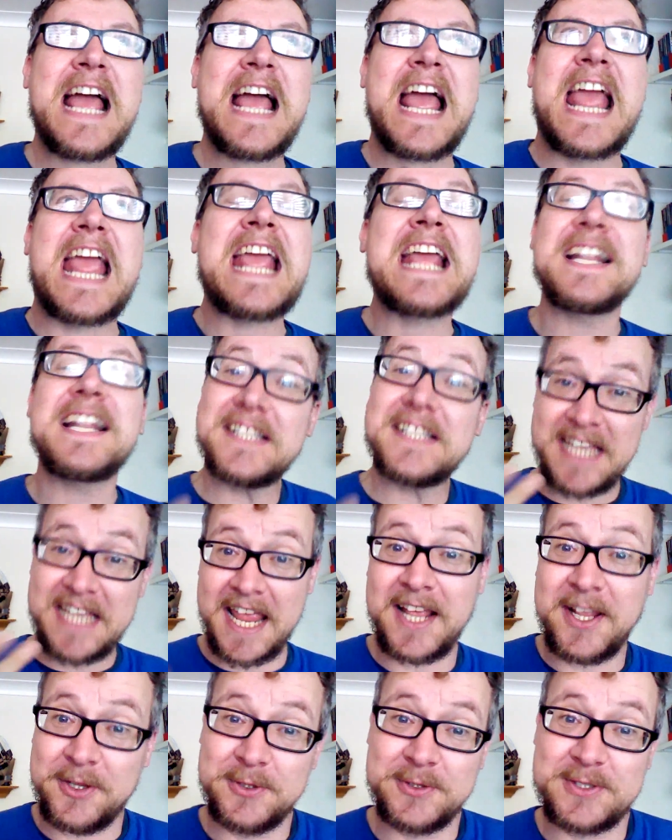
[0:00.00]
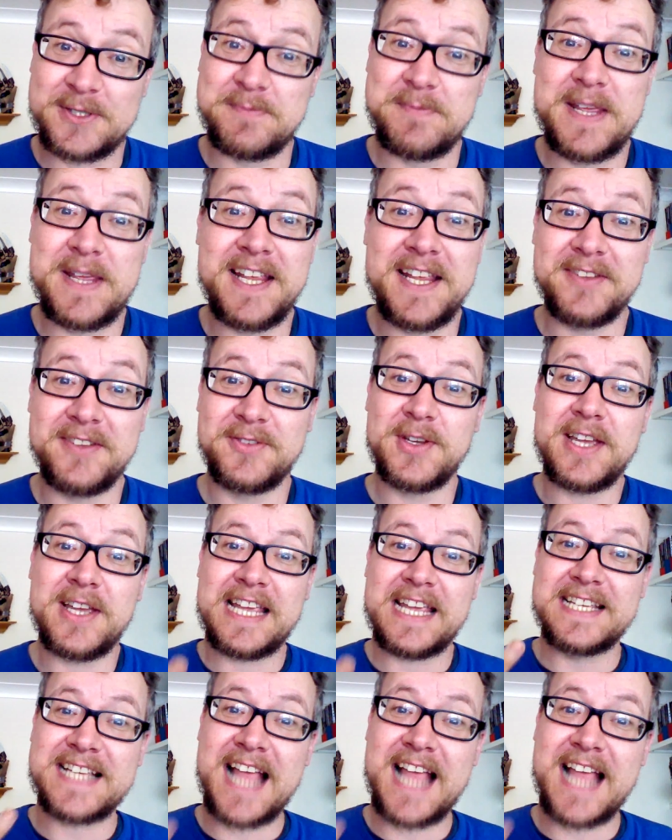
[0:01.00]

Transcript: it tickles me that he's